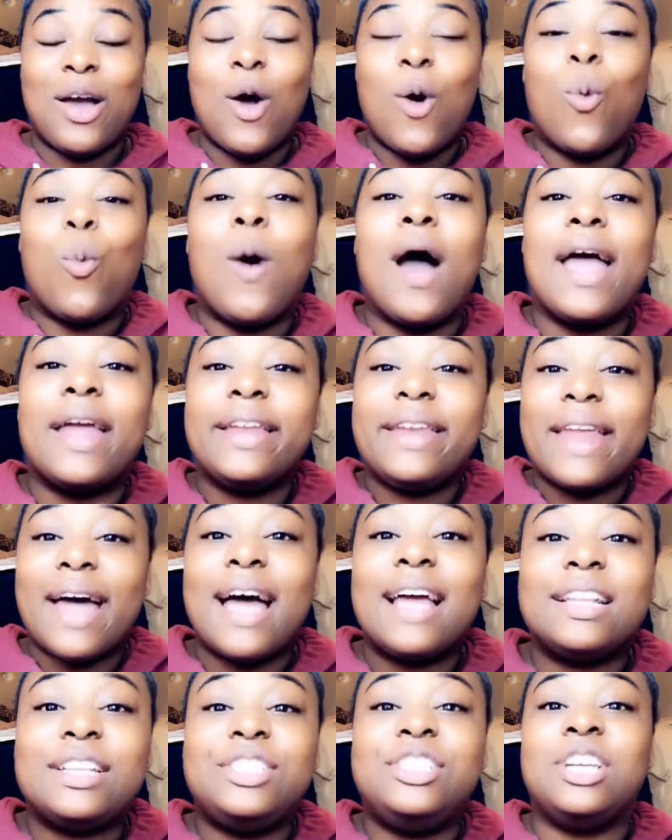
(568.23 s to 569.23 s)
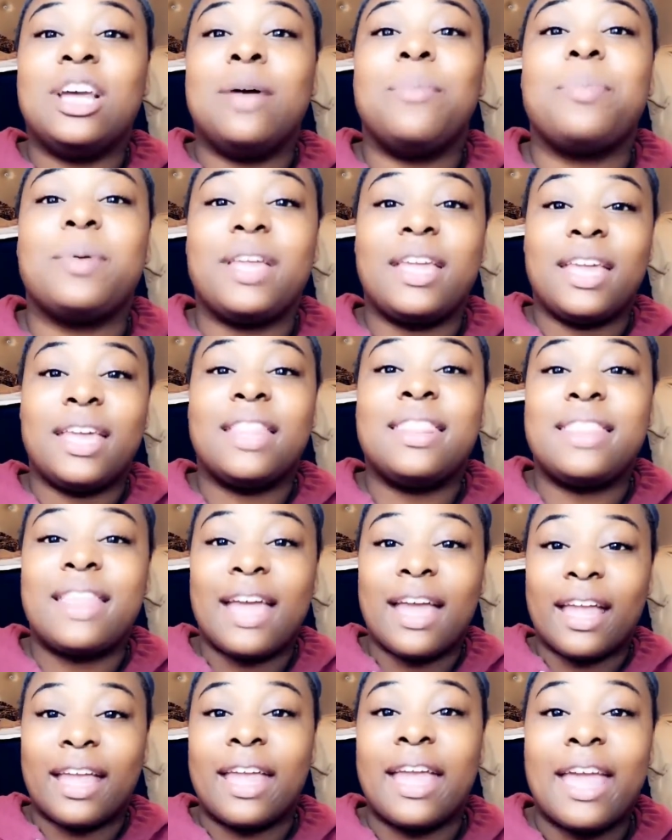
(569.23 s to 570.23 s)
Why not jump in
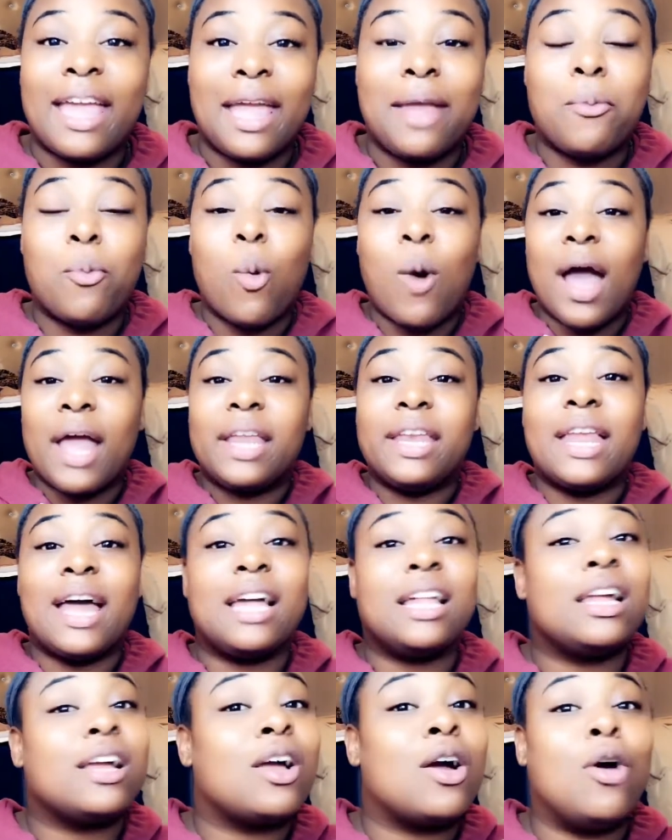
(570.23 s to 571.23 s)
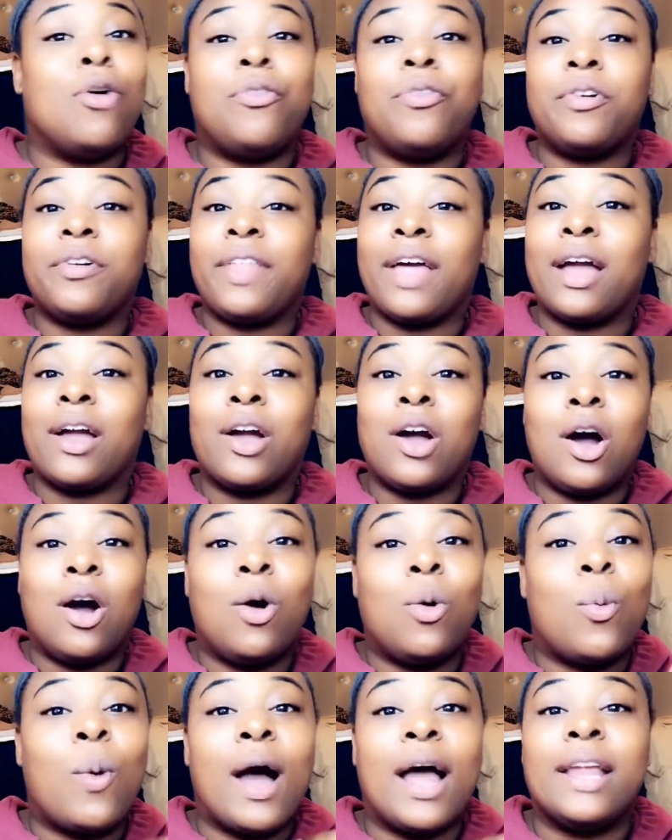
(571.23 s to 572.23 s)
that game? Why not go for that
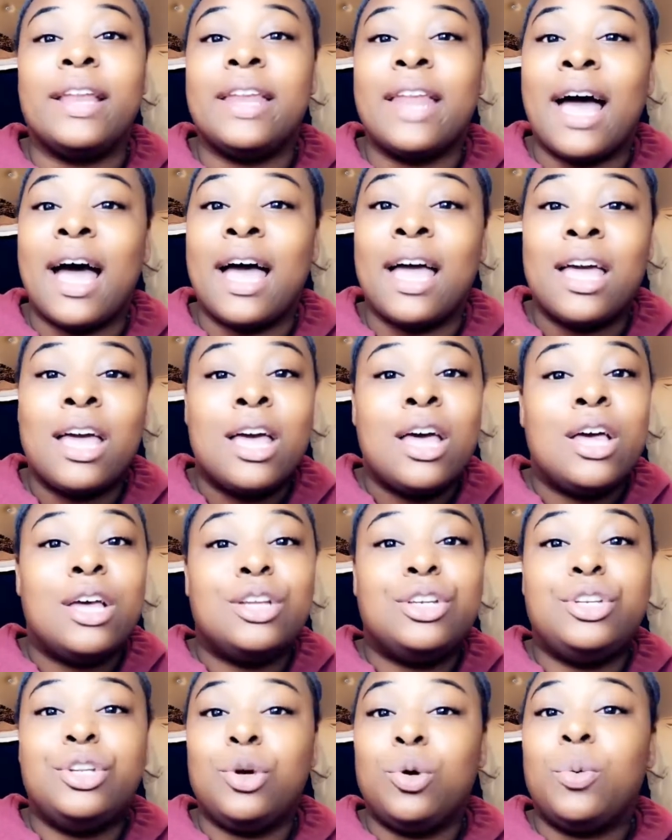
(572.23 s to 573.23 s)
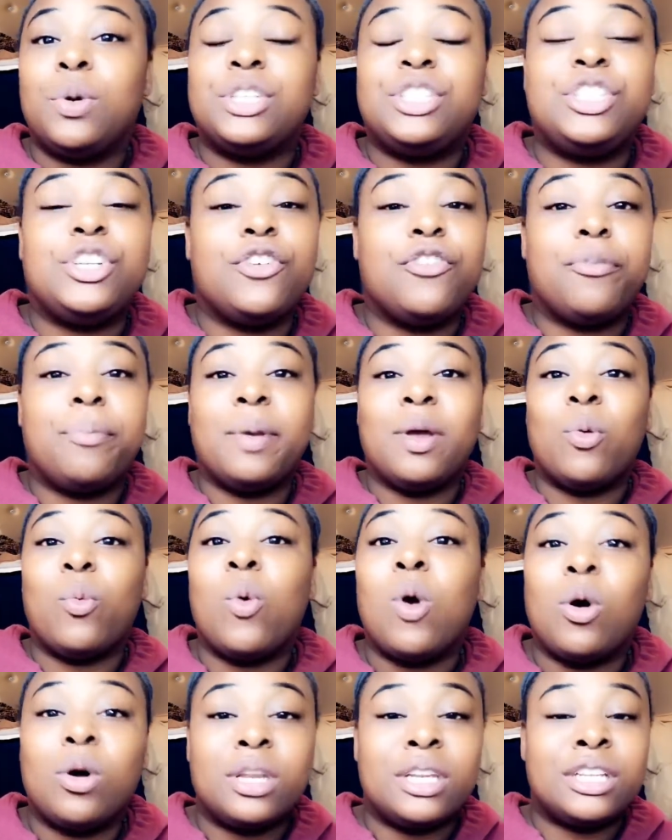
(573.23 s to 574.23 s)
goal? Why not do what you've been
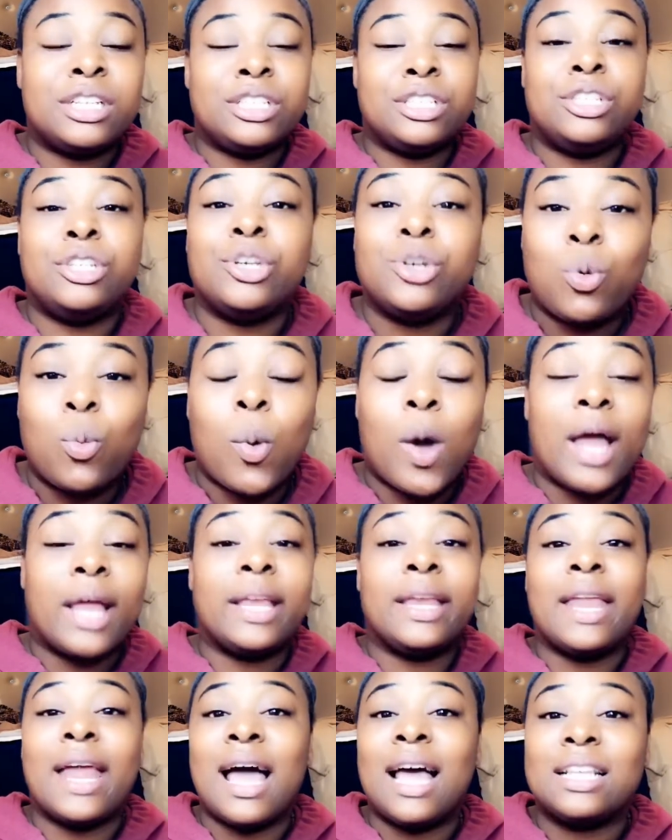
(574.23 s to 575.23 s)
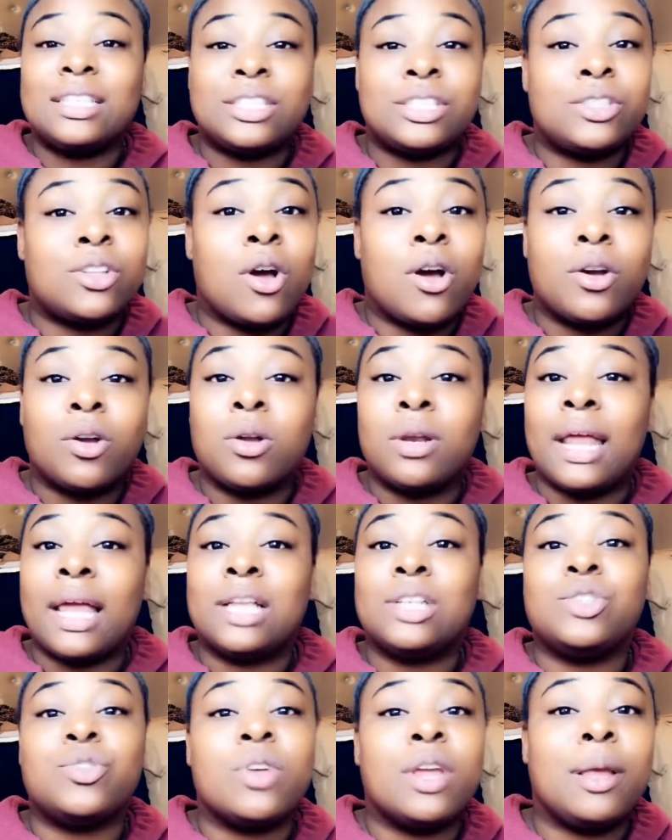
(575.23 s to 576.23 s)
wanting to do? Why not start on
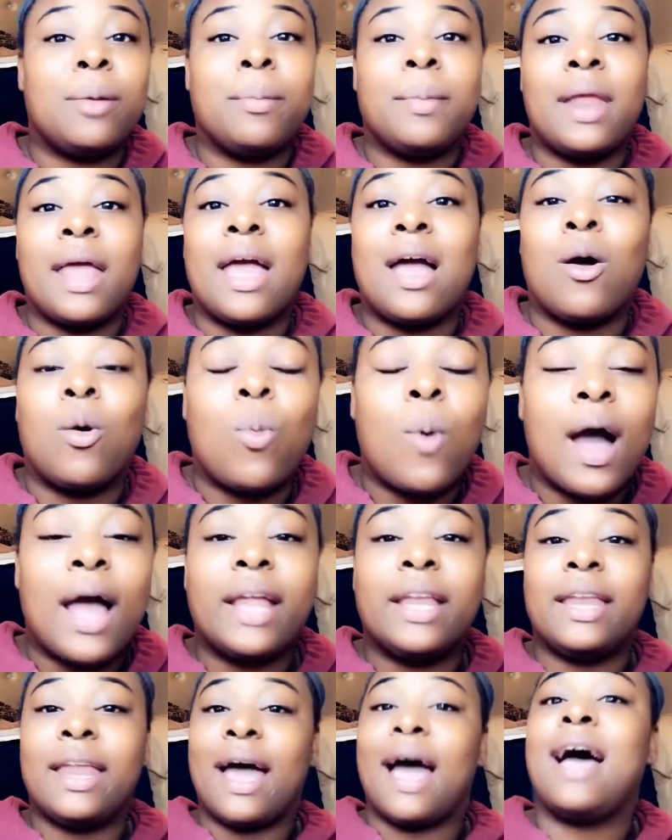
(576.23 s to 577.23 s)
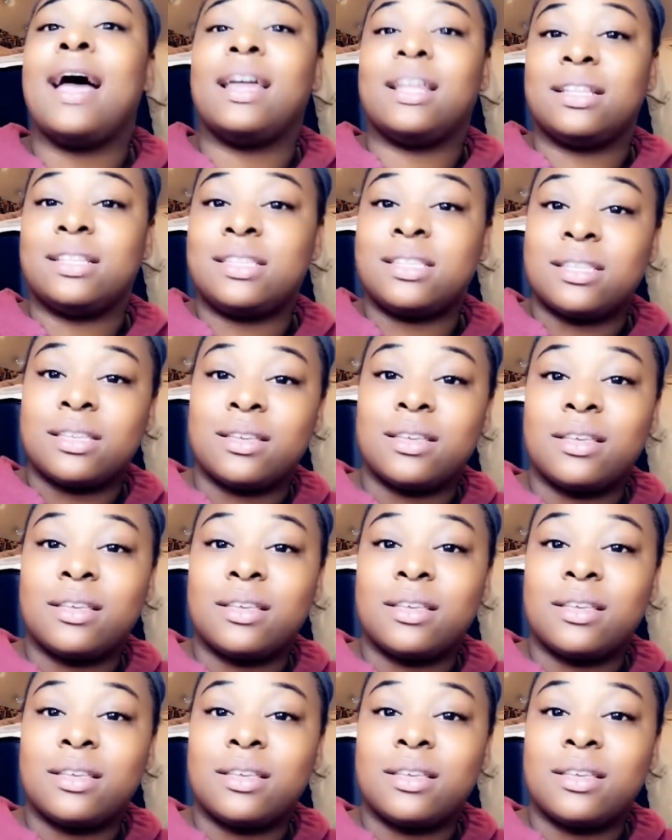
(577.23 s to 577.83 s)
that dream now? Why not?